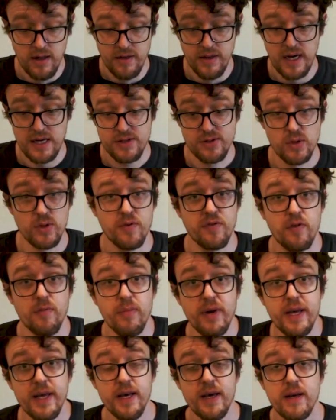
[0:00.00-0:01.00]
that's all from
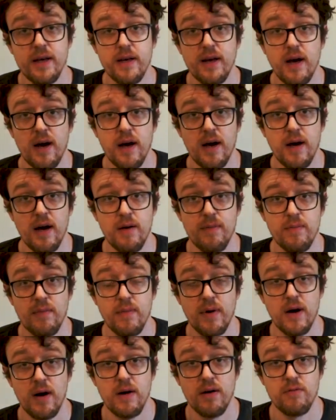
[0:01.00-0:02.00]
me.
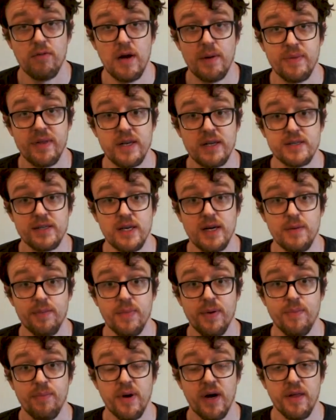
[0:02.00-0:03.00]
I'll wrap things
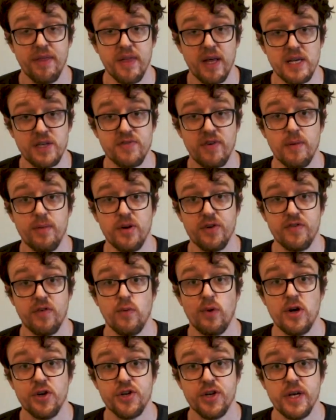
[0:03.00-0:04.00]
up, but thanks very much for
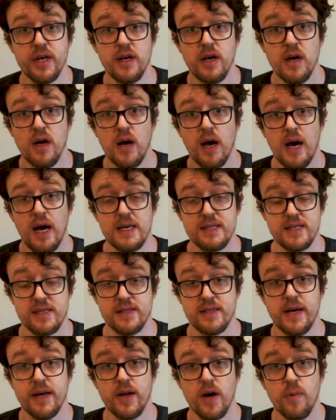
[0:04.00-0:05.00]
watching. As I
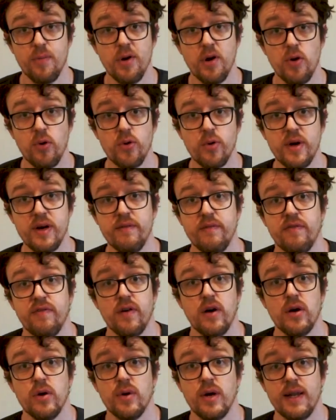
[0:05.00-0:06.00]
said, I'll put all
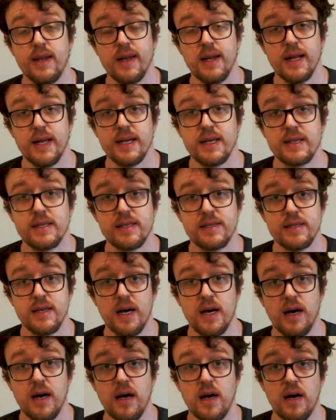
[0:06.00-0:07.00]
info and links
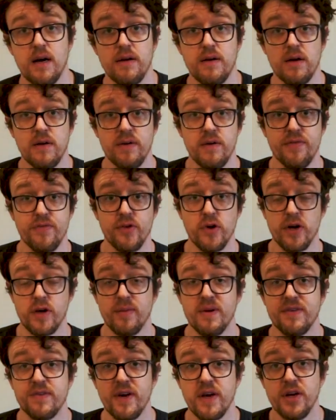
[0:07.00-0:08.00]
and
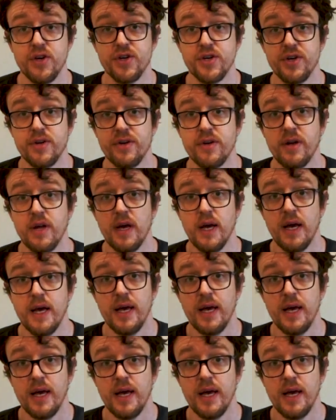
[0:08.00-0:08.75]
documentation